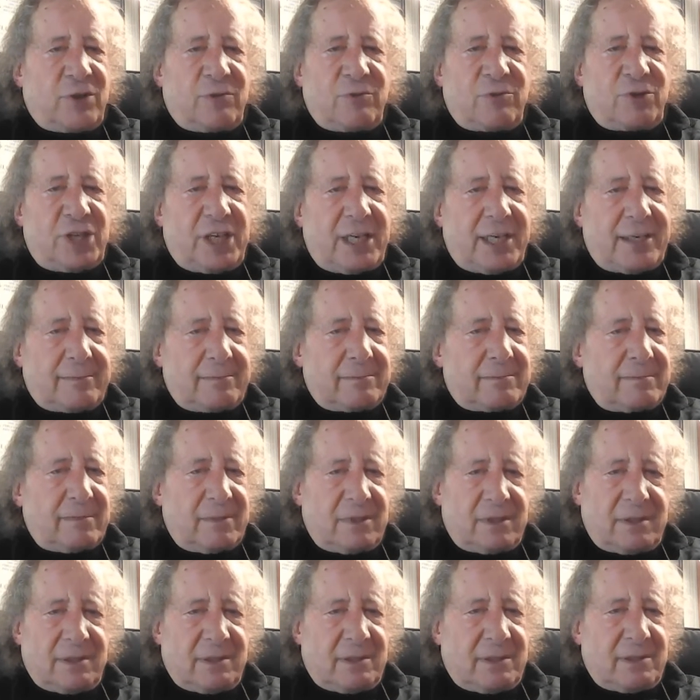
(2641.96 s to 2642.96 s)
Joan Jett
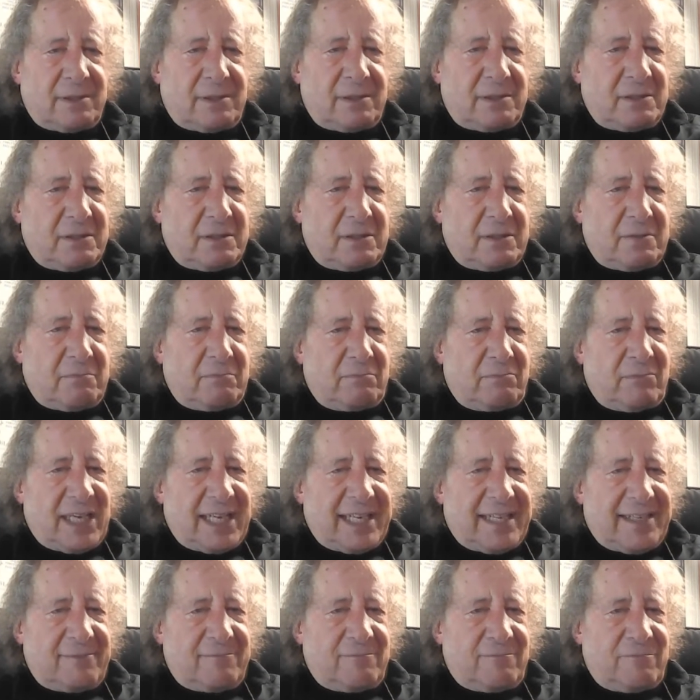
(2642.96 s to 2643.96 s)

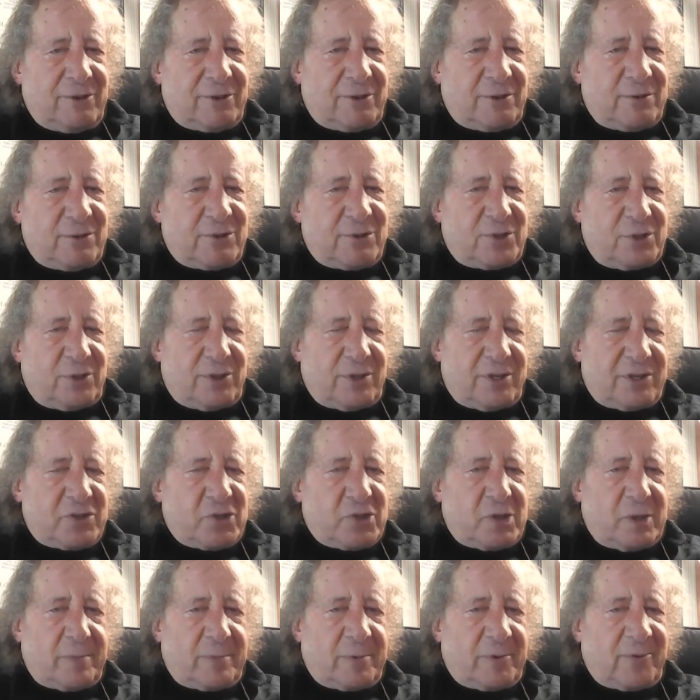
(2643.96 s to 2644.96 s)
made with her
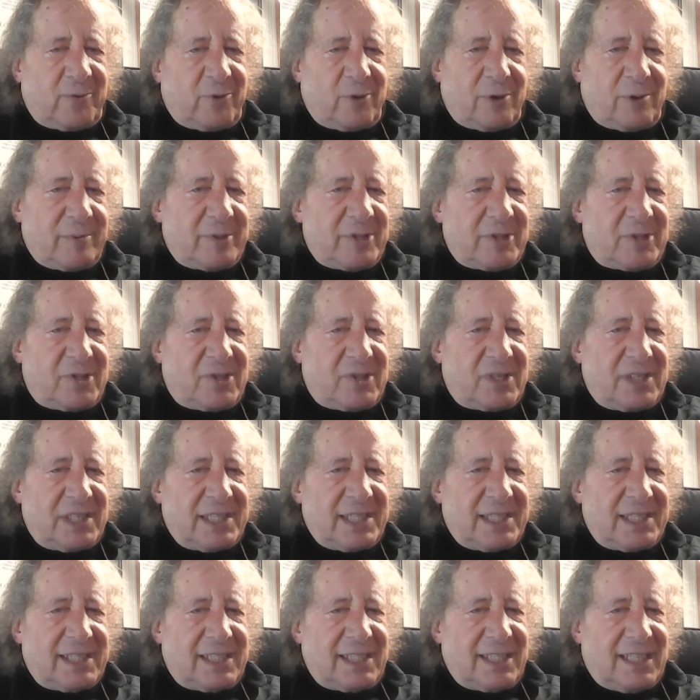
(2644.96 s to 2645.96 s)
songs, her performance,
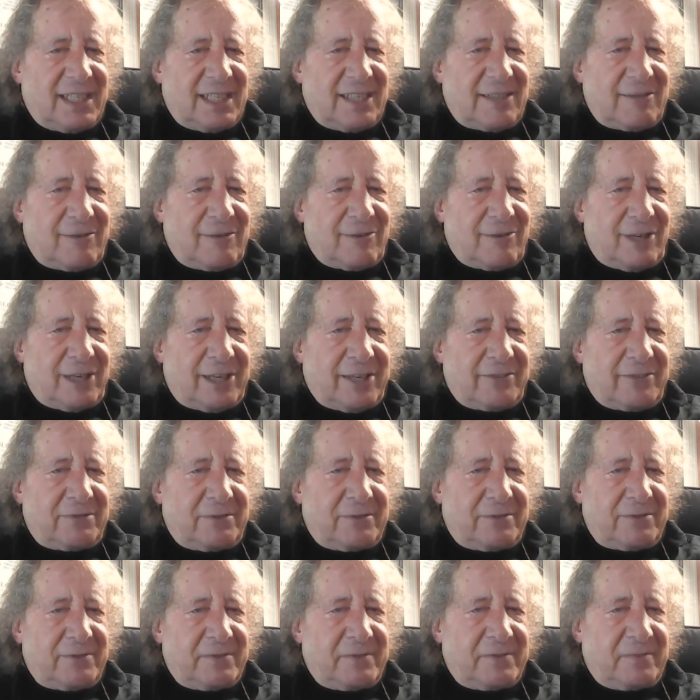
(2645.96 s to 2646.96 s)
and her
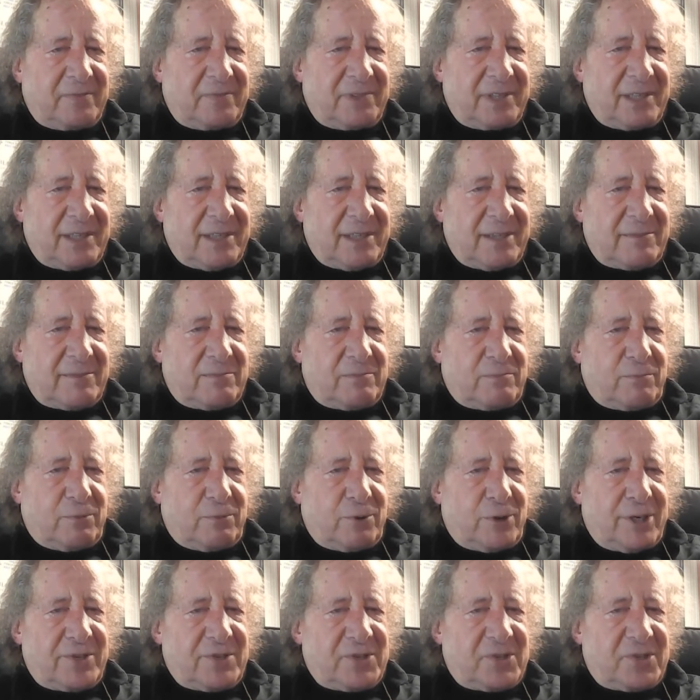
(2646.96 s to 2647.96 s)
life.
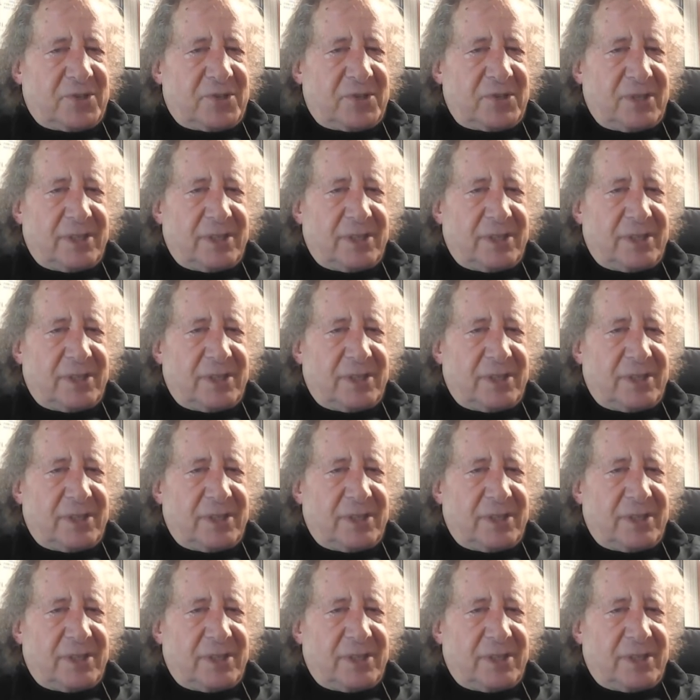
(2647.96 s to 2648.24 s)
Prince,